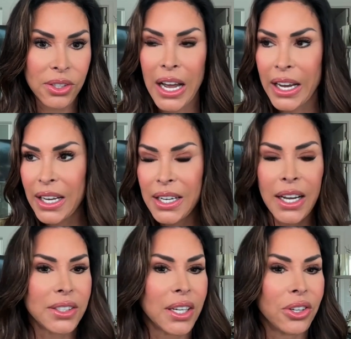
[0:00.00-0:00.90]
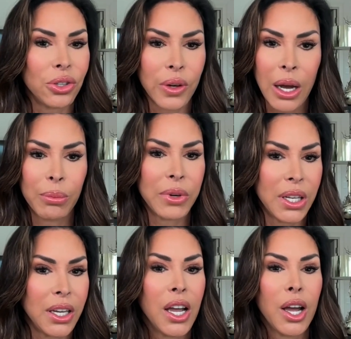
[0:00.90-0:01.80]
I cannot tell you how
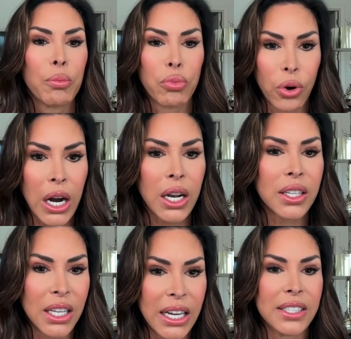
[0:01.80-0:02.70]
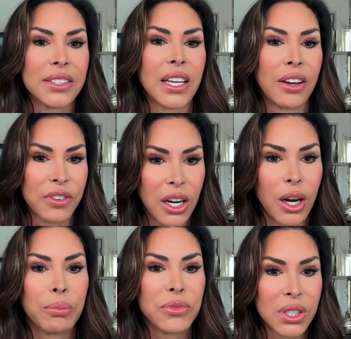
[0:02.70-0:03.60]
many product lines have
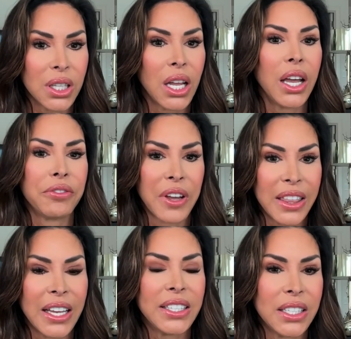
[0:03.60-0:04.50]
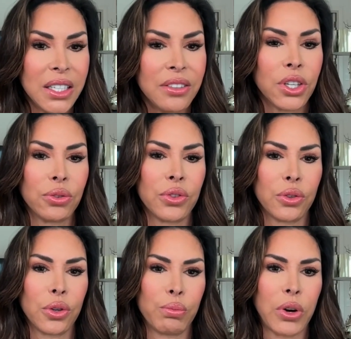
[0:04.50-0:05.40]
come to life and they didn't even own their
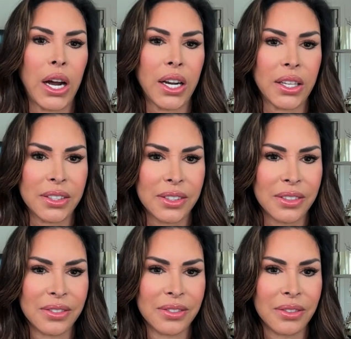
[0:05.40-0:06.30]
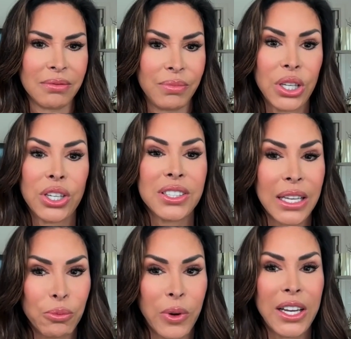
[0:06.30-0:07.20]
own products because they
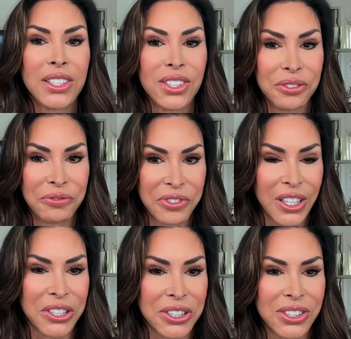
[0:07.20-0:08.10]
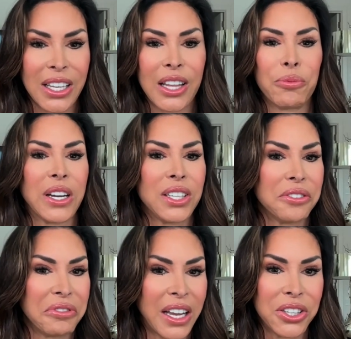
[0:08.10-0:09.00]
went to fillers and they went to
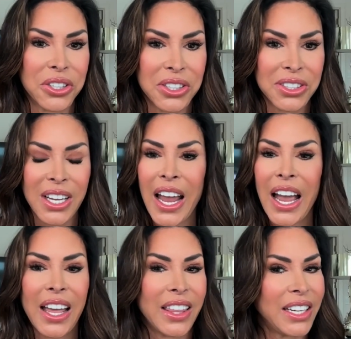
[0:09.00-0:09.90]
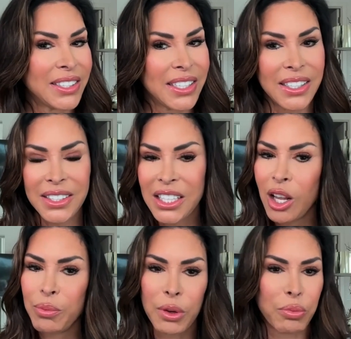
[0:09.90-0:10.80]
vendors and they didn't set
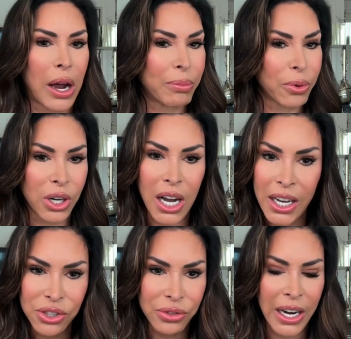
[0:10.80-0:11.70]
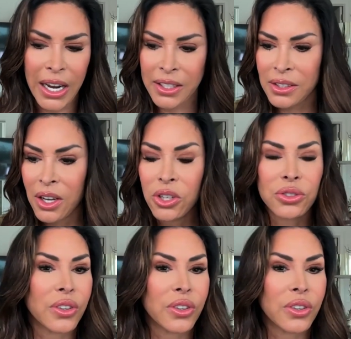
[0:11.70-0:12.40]
up the proper contracts so